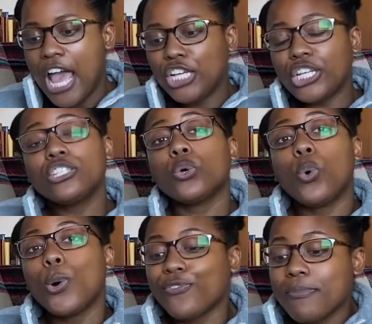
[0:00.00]
She has a
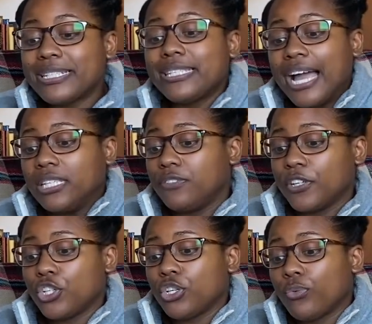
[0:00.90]
quote from a science
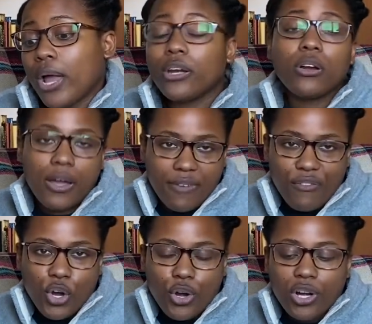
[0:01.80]
fiction writer I've never
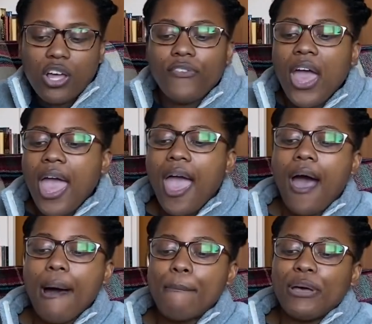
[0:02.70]
heard of,
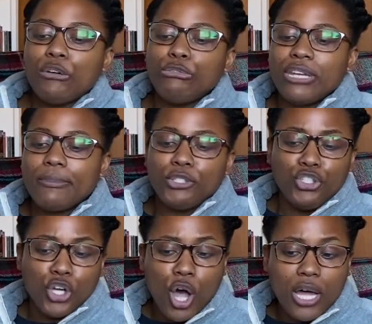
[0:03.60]
um, whose name is
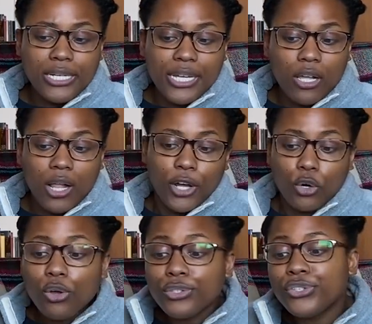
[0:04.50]
John Del
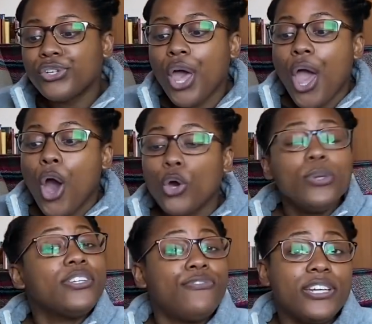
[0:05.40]
Arroz, who
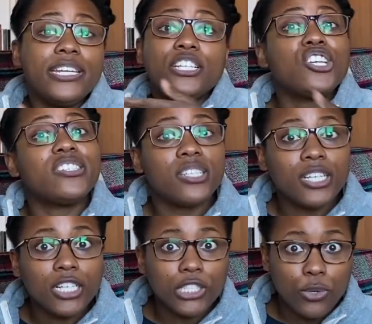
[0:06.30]
defended Jessica
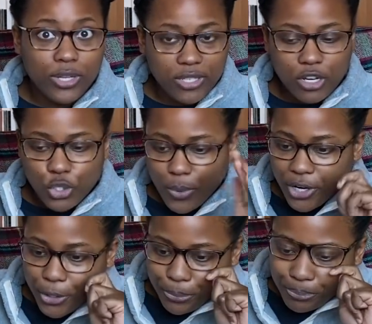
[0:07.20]
Cluess on
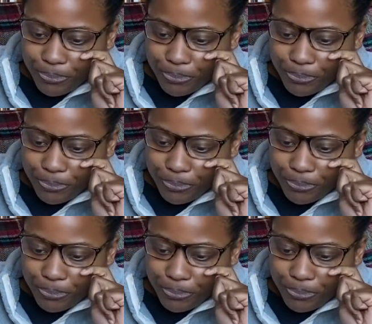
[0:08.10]
Twitter.